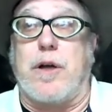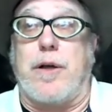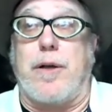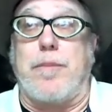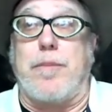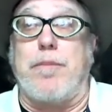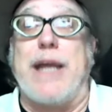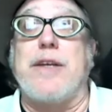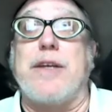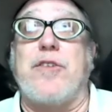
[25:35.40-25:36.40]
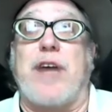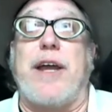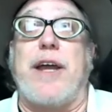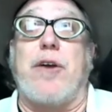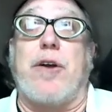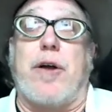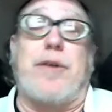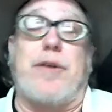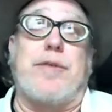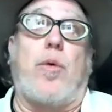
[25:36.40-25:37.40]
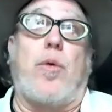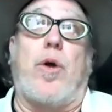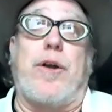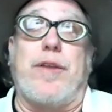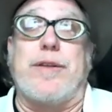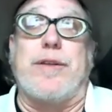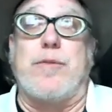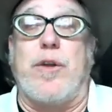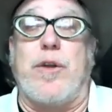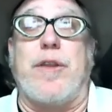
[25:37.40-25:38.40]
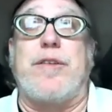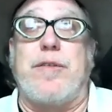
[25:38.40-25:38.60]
main designer, or one of the